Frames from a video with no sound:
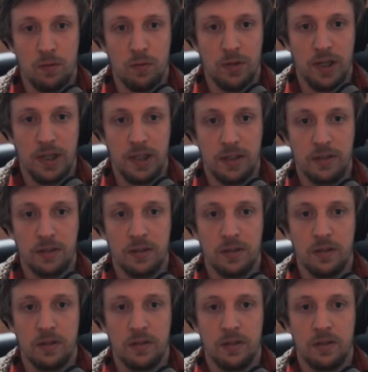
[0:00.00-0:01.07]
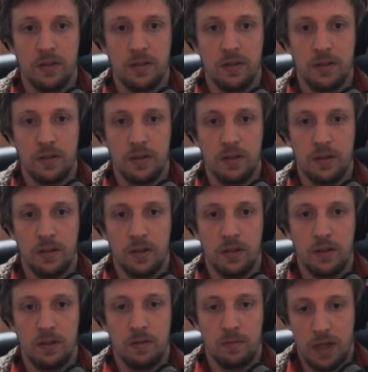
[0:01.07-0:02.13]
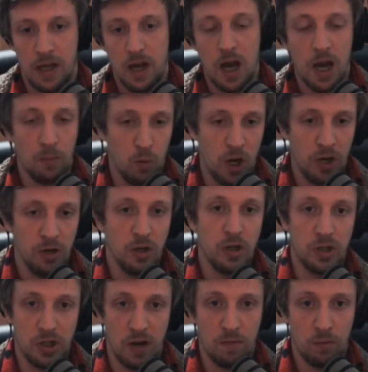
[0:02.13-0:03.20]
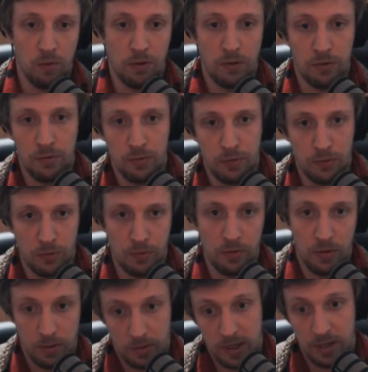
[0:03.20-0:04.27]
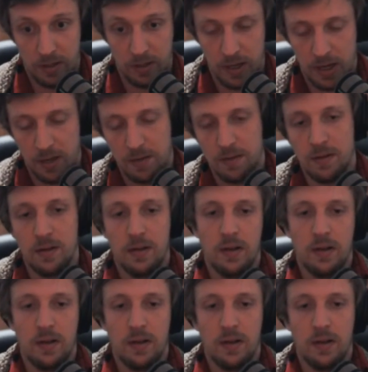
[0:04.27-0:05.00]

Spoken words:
these, like hide one, shuffle the hidden cards,